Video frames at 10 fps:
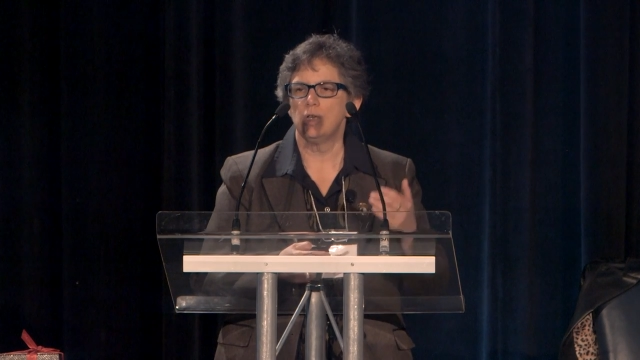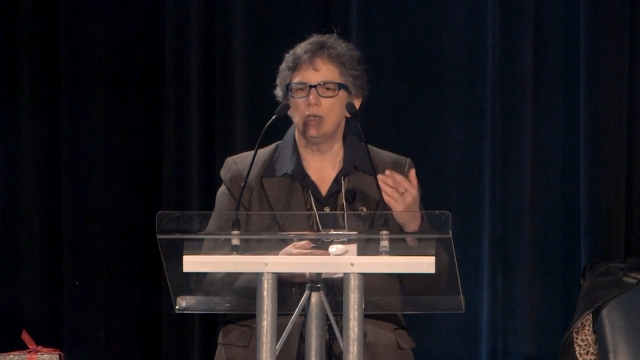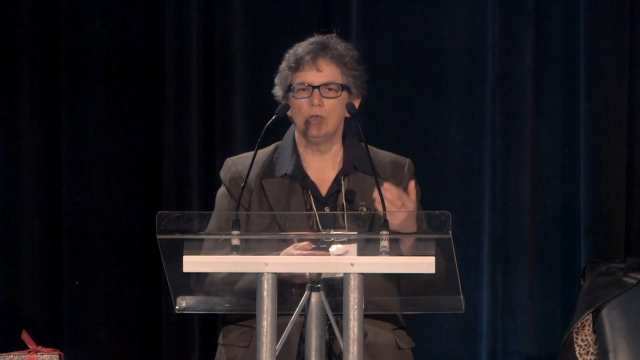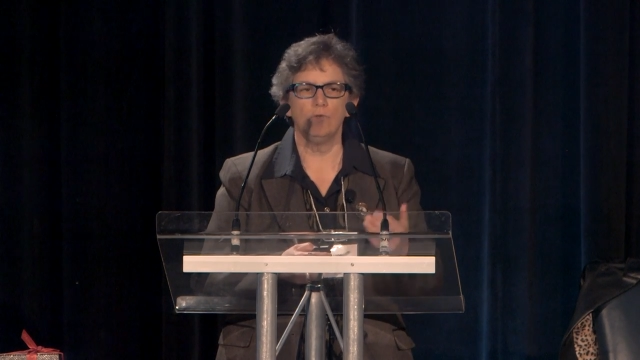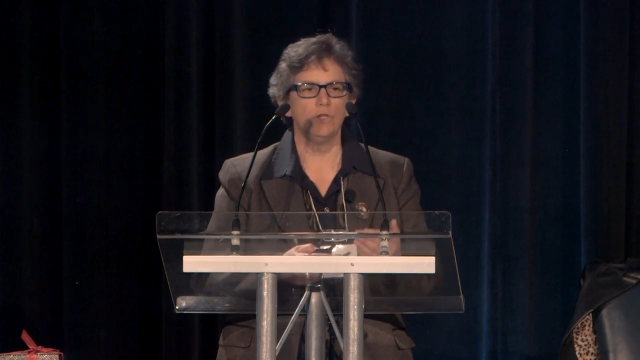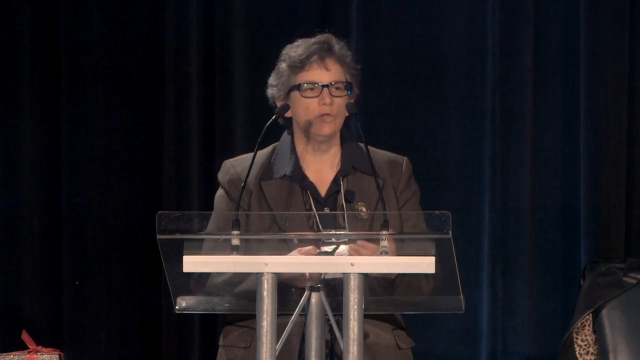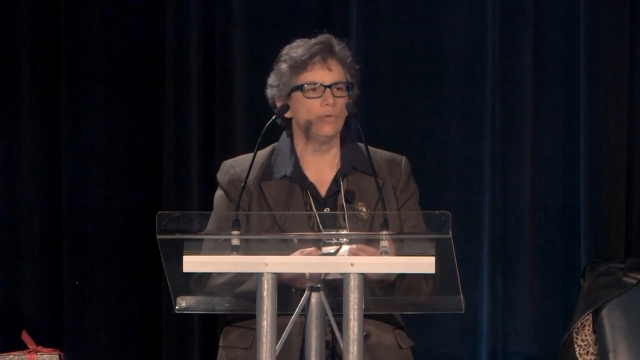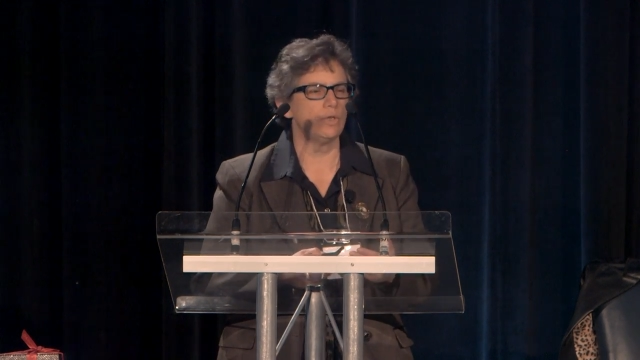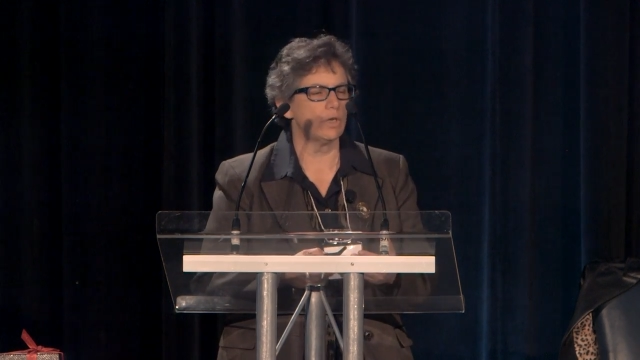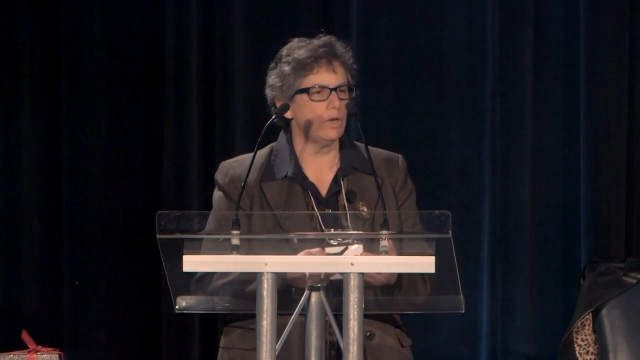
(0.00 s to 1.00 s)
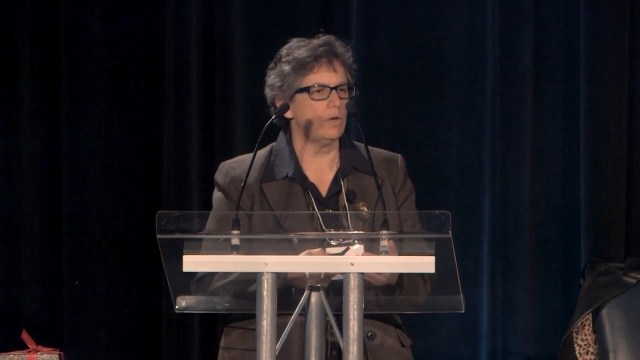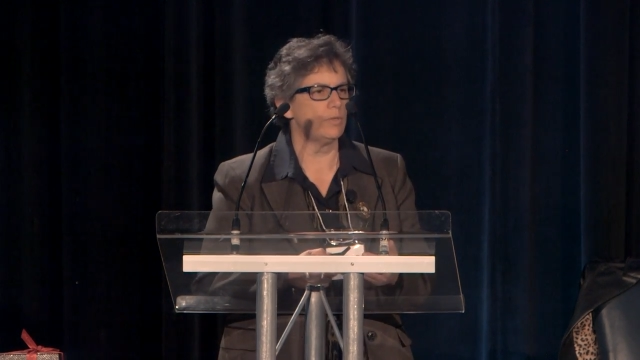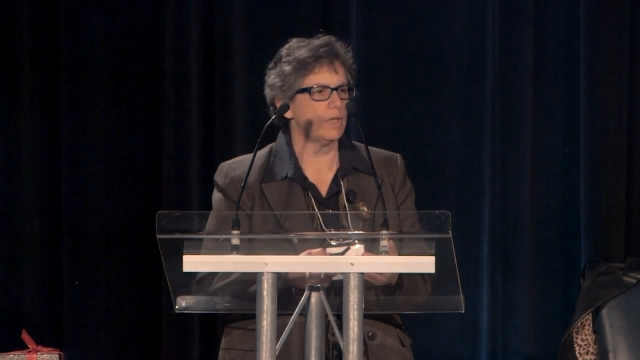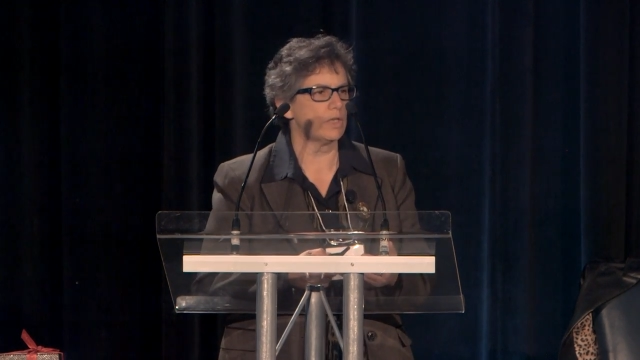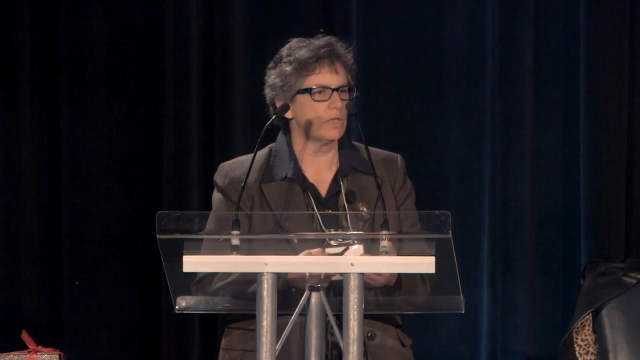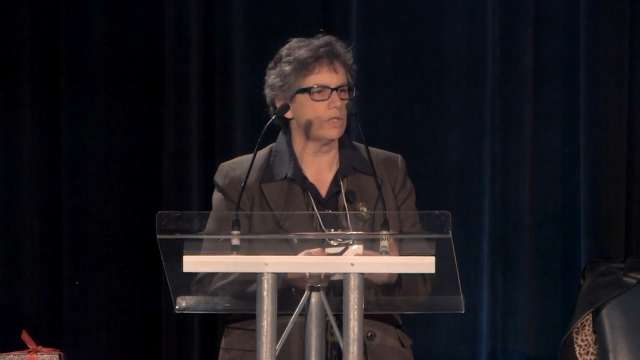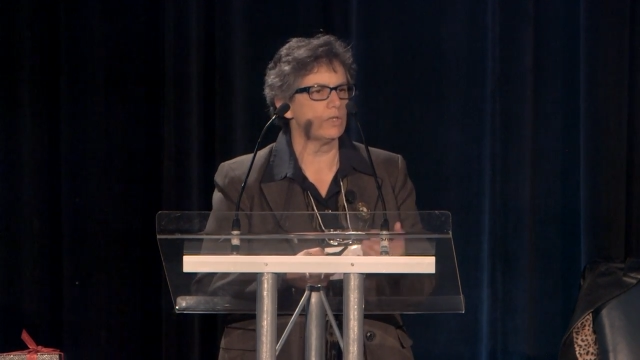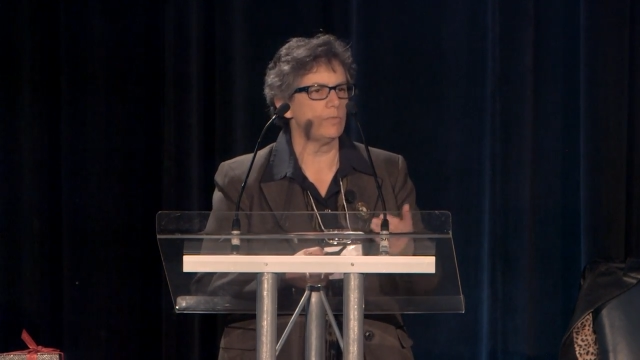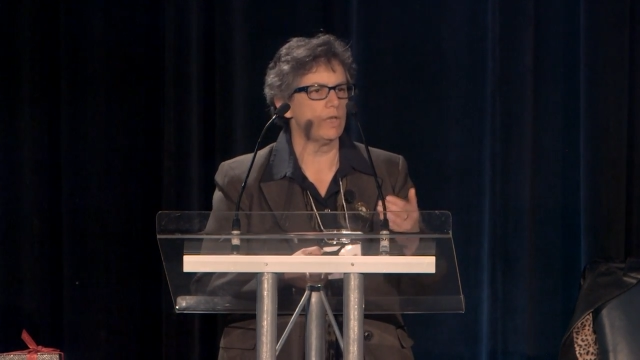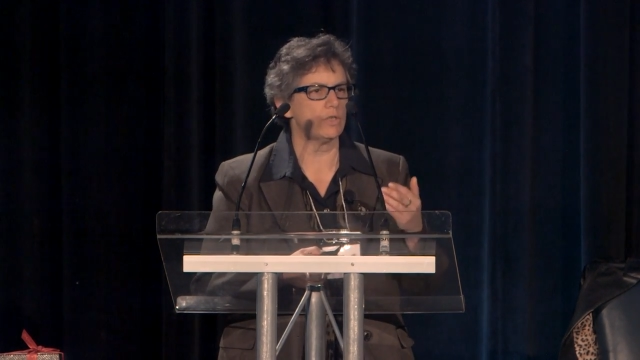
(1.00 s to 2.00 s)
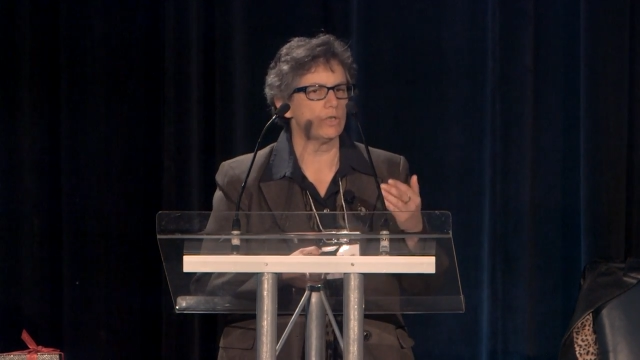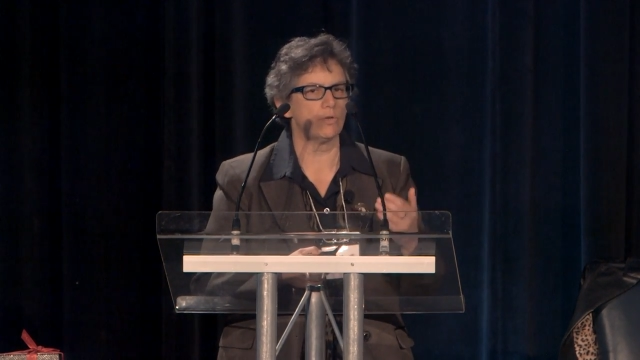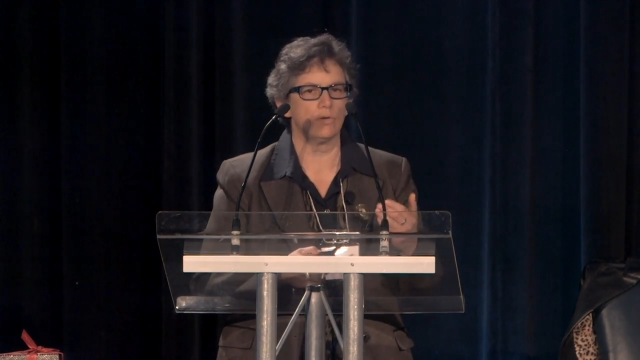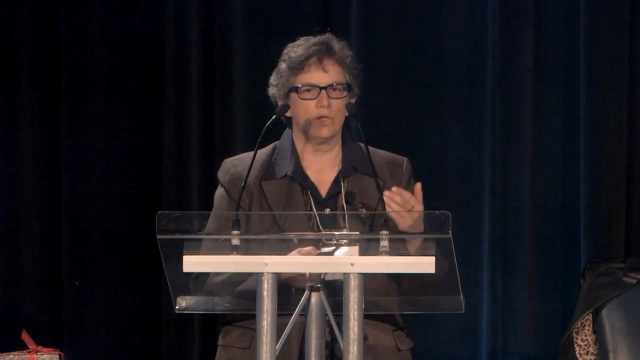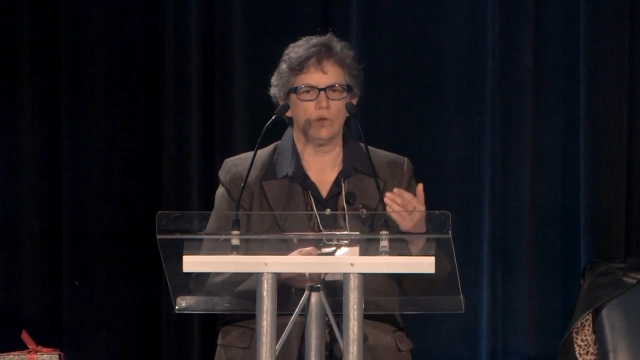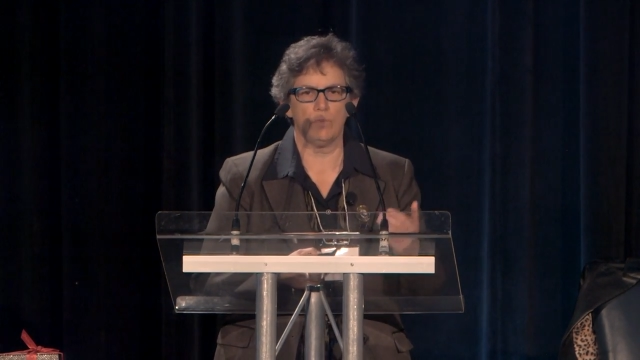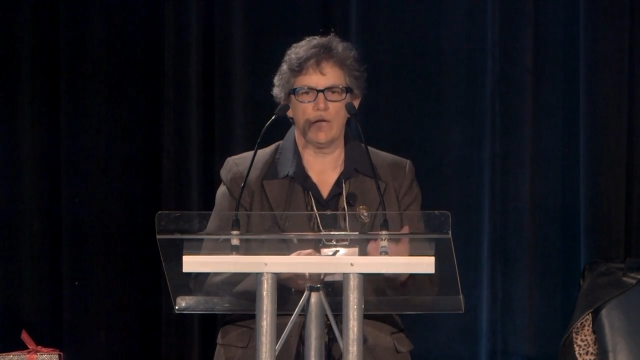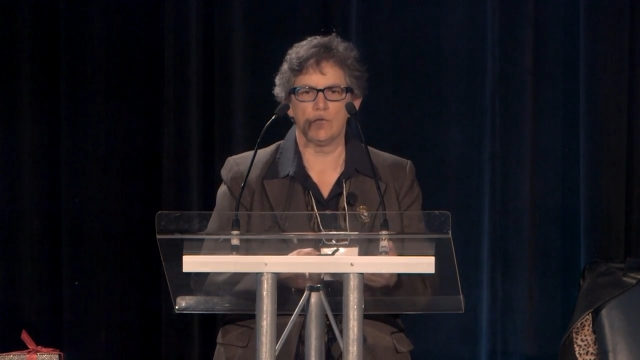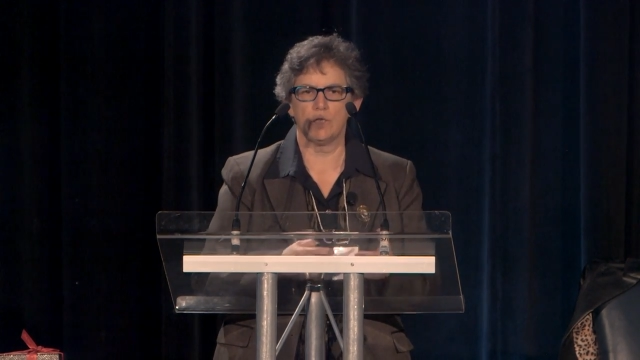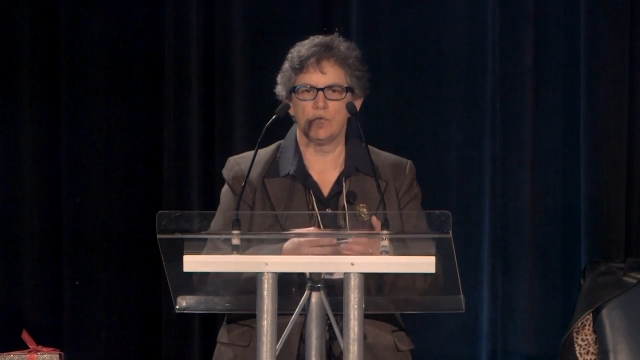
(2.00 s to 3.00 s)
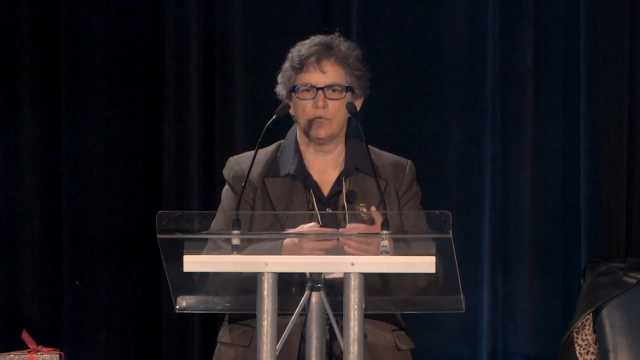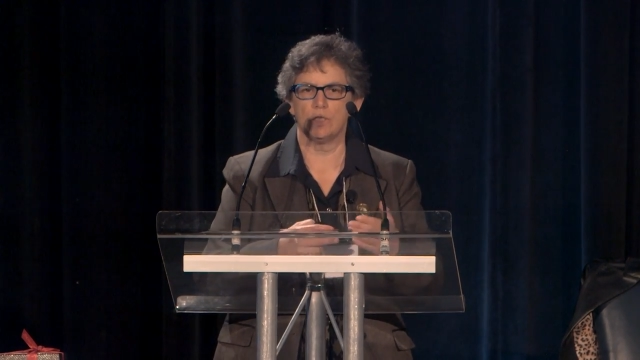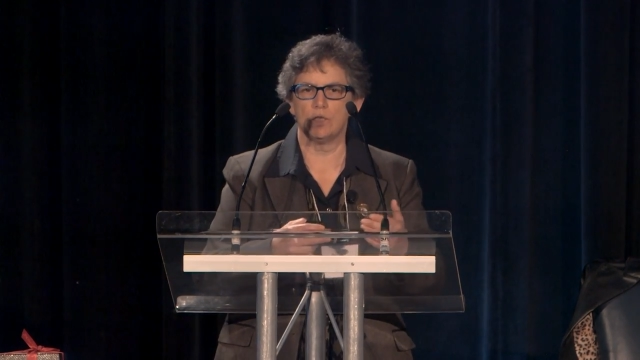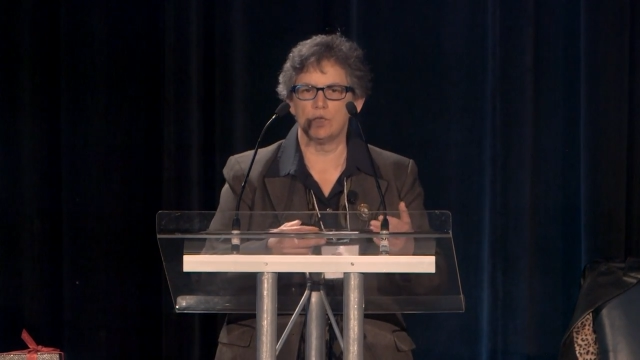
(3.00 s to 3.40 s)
individual in a complex system has a certain capacity to